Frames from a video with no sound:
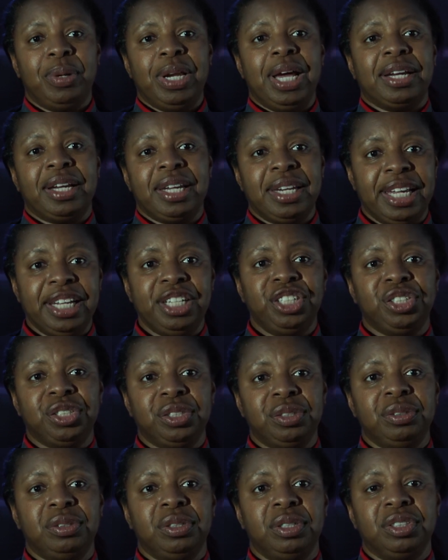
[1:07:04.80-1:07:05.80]
black and
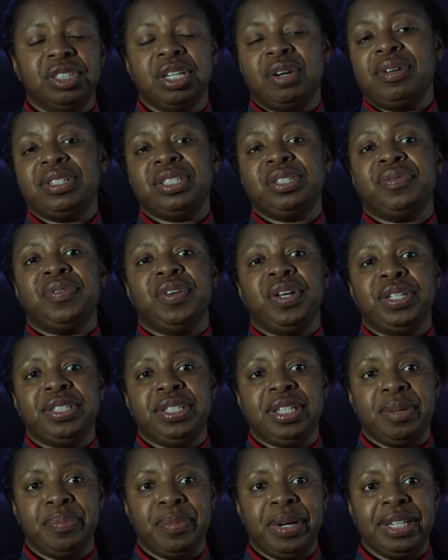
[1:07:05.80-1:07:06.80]
Asian directors of
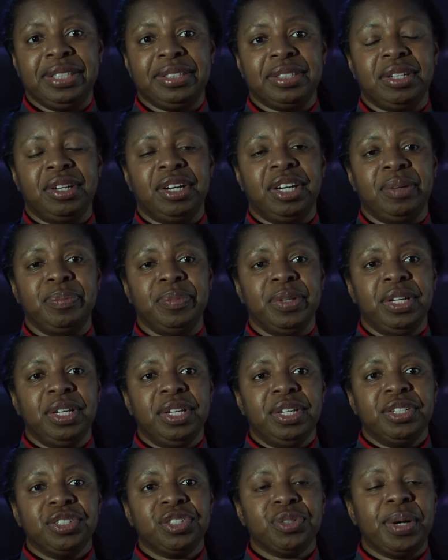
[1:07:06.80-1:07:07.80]
nursing in my time,
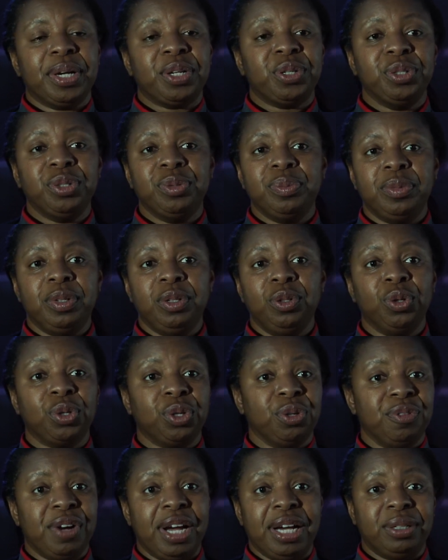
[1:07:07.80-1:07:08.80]
so I couldn't
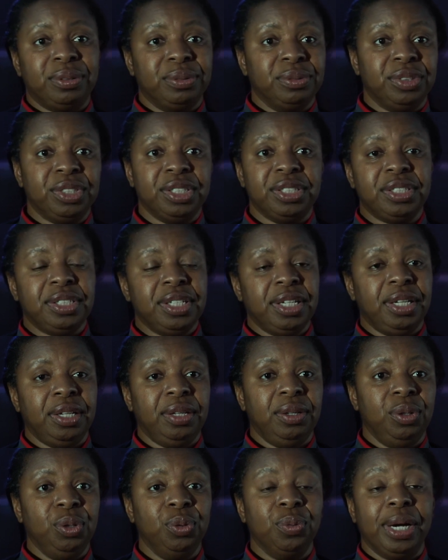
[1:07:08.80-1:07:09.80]
look around to
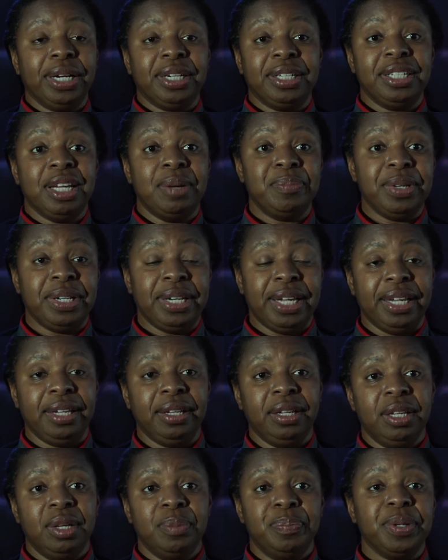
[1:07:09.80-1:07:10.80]
see who I could
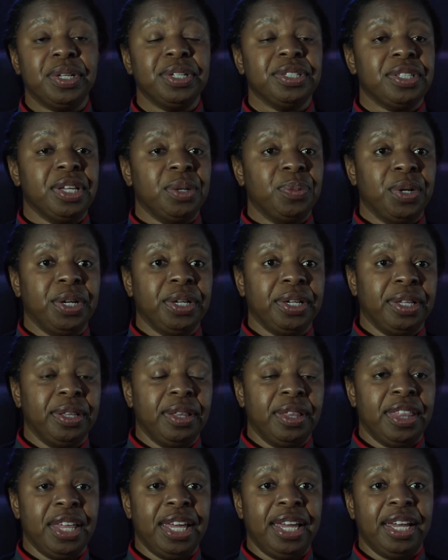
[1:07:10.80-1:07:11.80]
emulate because they weren't
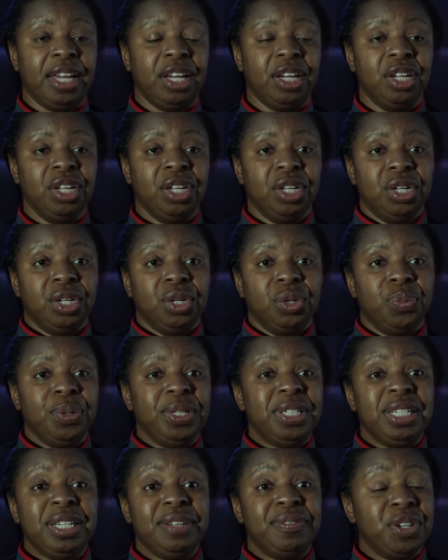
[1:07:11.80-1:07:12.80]
there. We
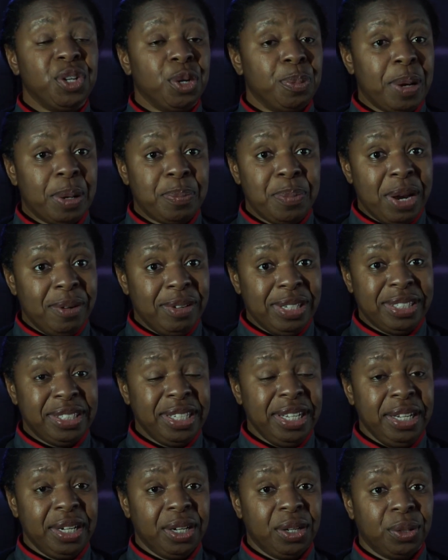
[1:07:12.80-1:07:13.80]
didn't even know about Mary
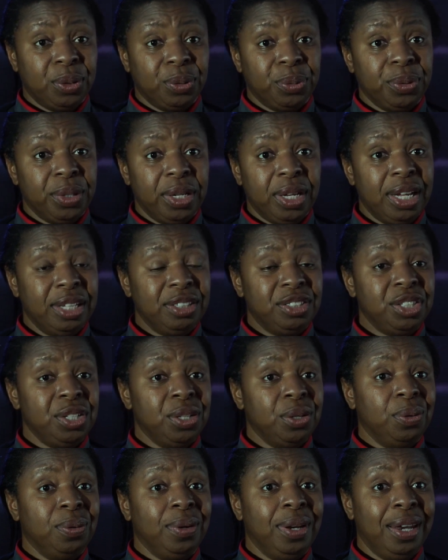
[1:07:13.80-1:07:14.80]
Seacole
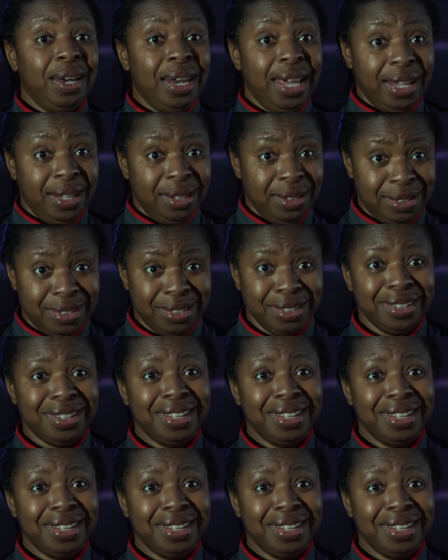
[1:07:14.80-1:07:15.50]
until late,